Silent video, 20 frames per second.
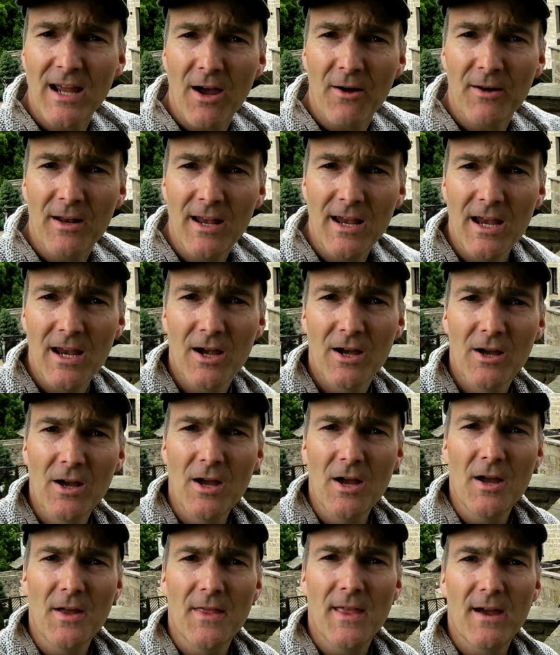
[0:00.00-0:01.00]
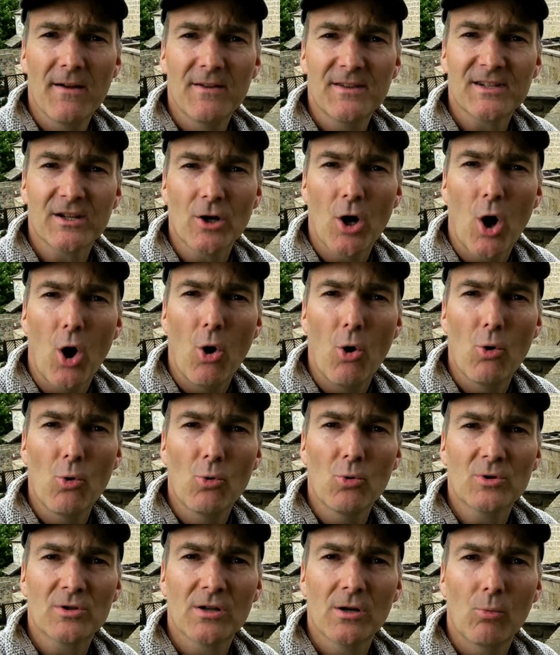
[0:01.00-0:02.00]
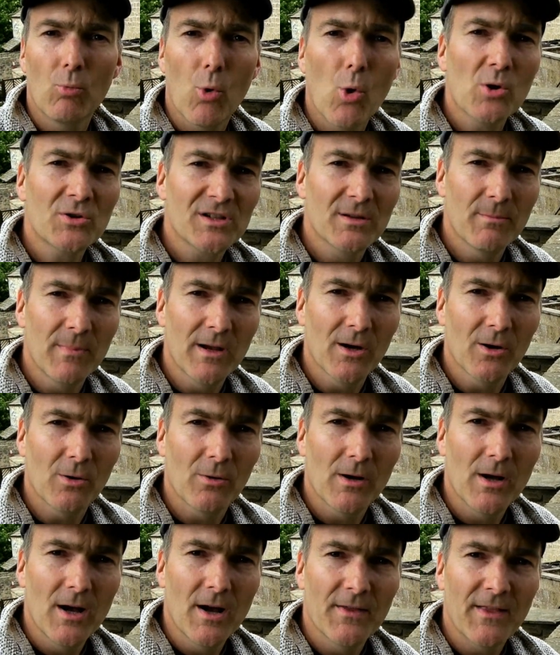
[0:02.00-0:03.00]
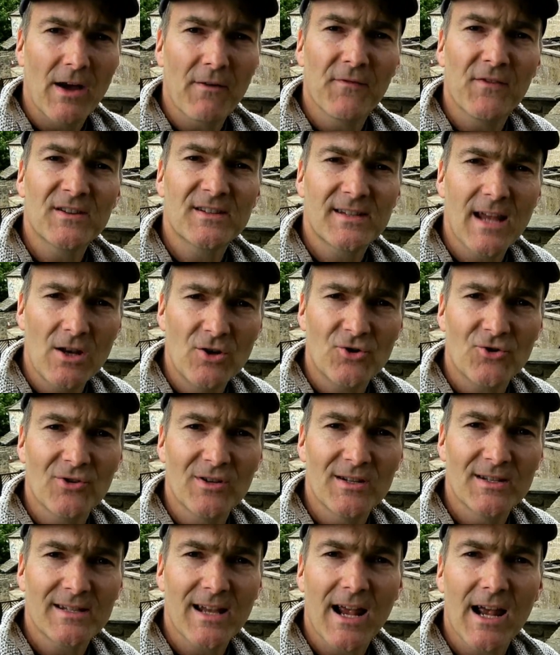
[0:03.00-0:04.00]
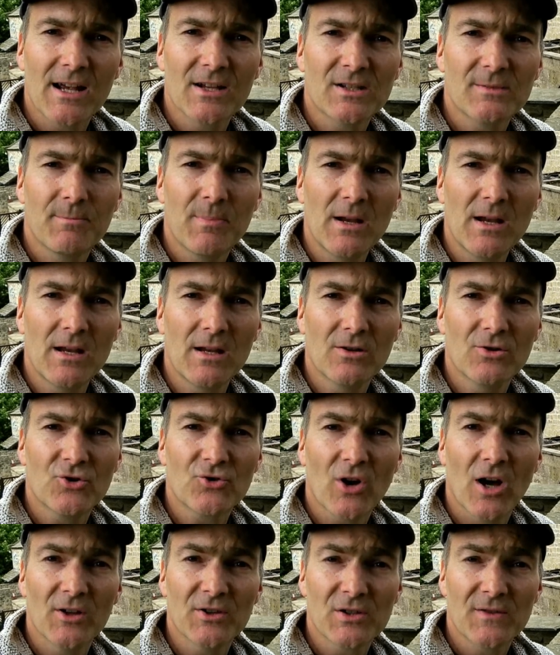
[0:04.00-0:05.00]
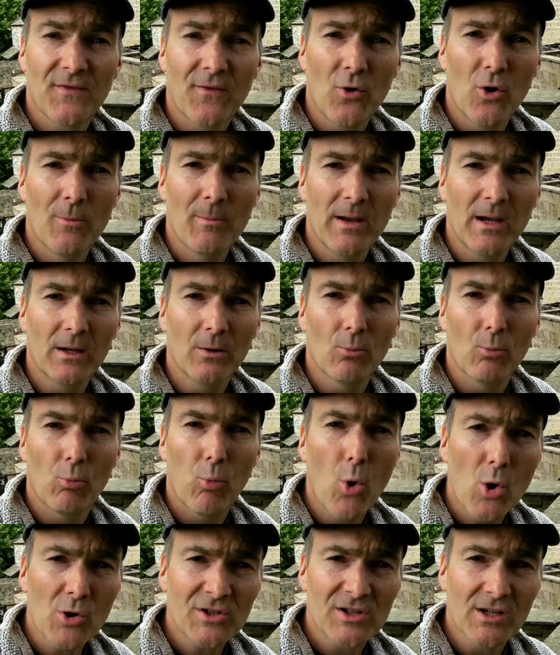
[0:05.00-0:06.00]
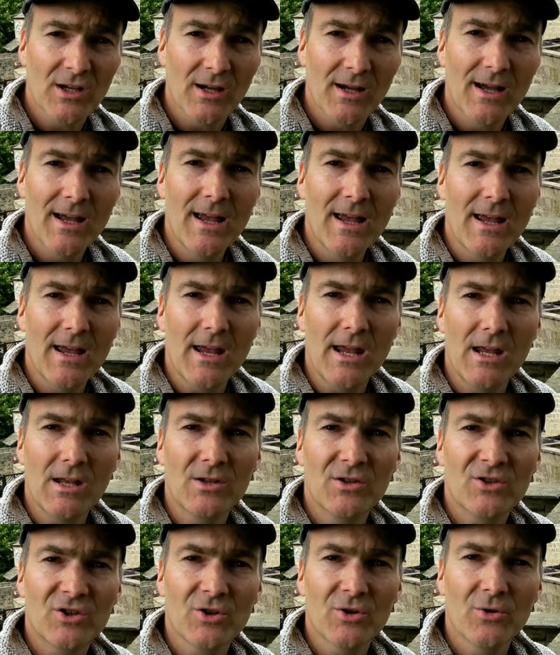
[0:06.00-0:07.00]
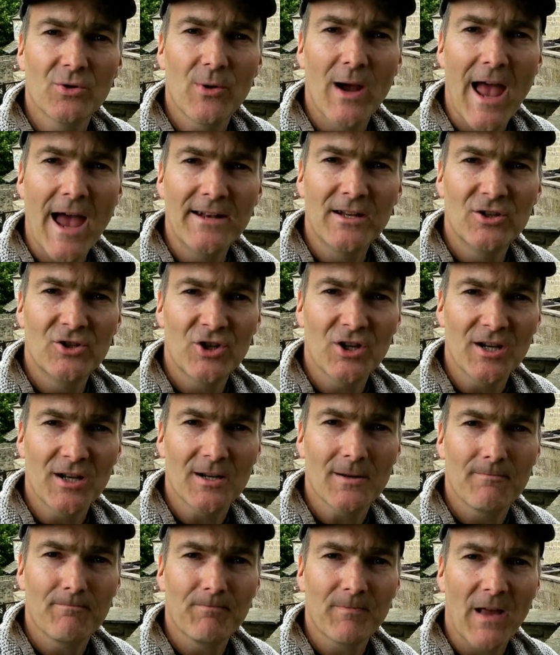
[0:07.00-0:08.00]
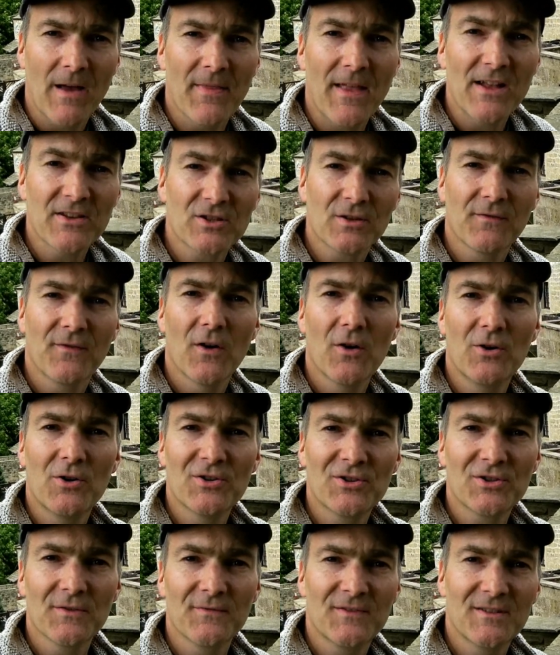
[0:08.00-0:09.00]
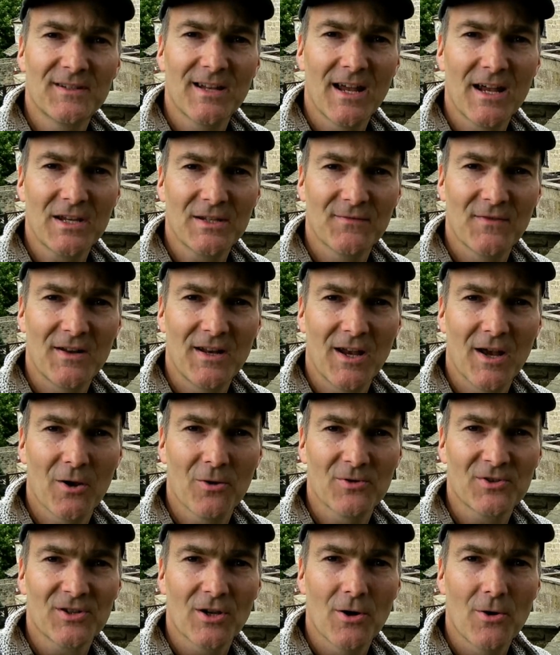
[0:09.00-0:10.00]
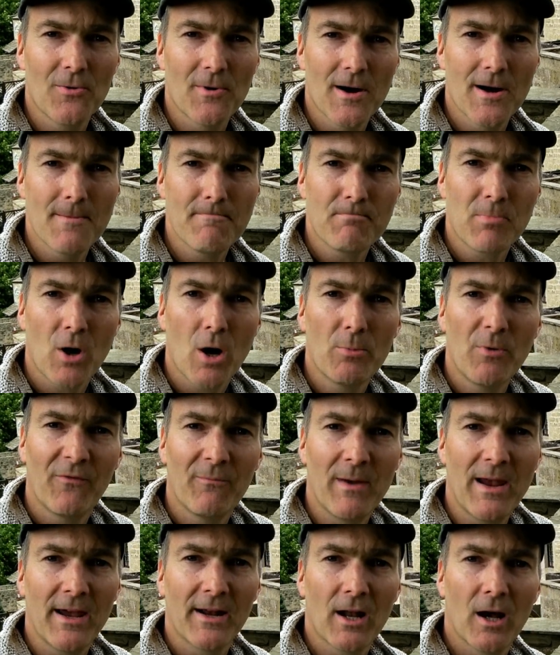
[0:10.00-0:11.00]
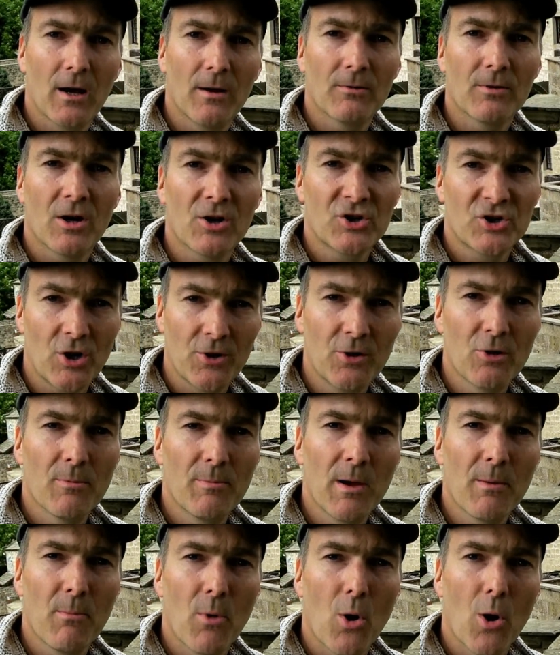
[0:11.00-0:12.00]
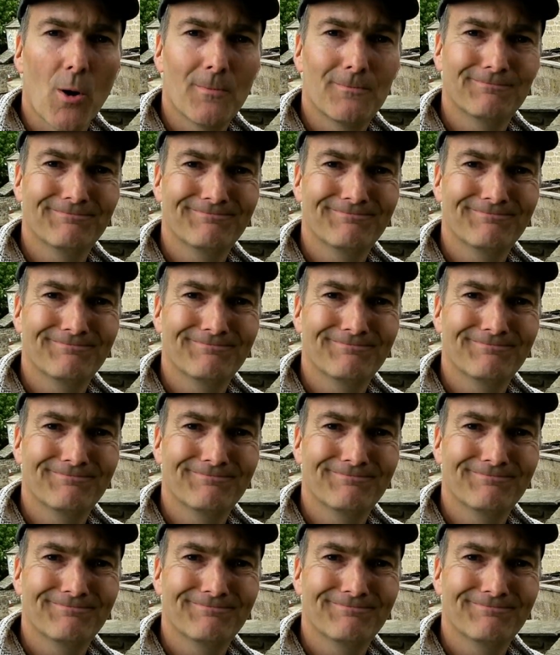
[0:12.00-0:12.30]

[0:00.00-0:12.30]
down here, there is an old water mill that for centuries has been transforming water into energy. And that's the focus of today's video. So come with me and I'll show you a bit more.